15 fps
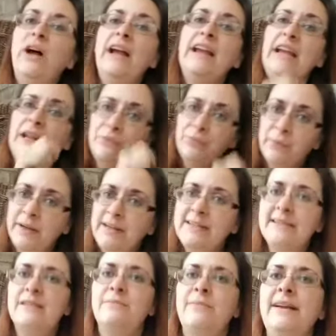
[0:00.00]
I had written
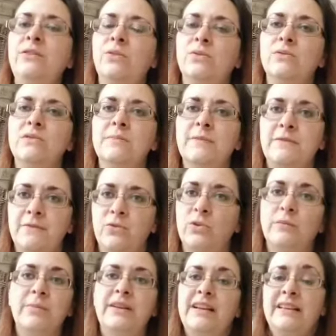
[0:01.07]
down my goals
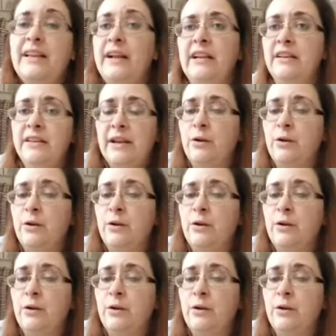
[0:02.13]
before, but there,